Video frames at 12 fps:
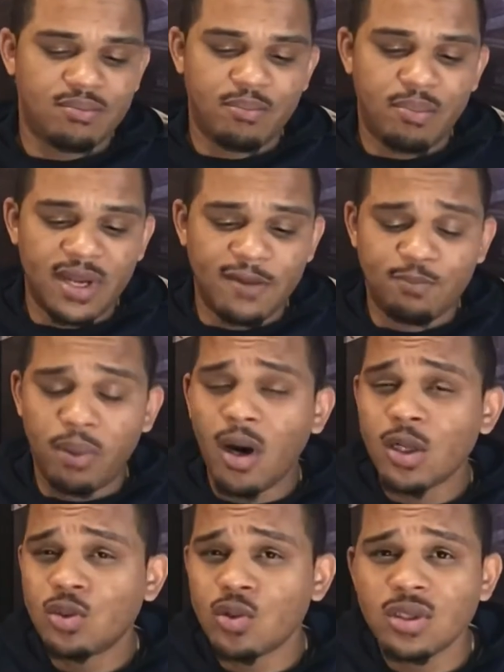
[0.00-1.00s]
If Paul
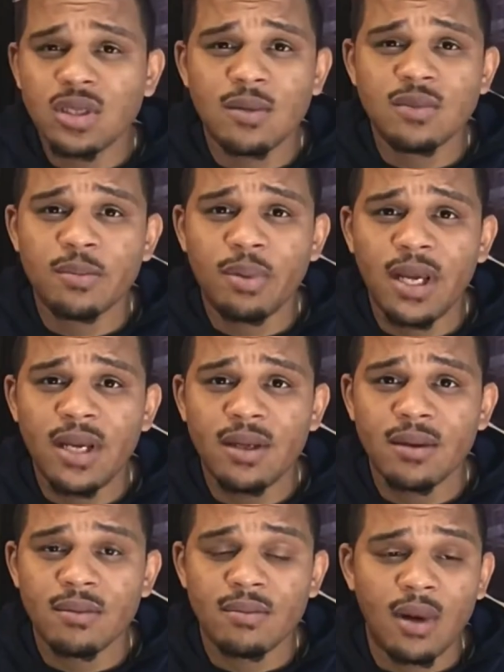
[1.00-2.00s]
George comes to play,
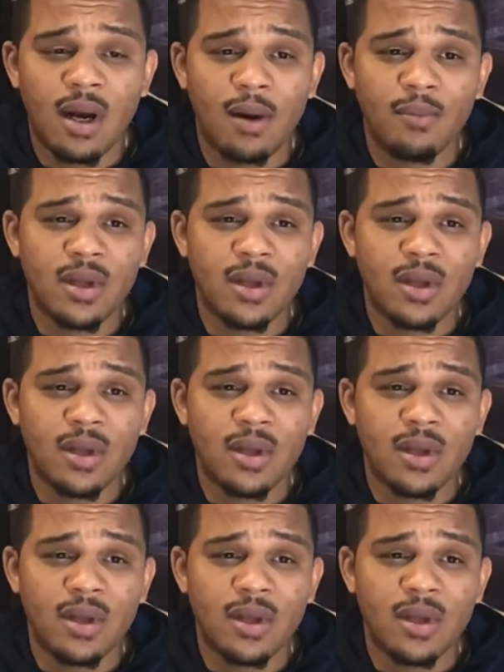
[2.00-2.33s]
the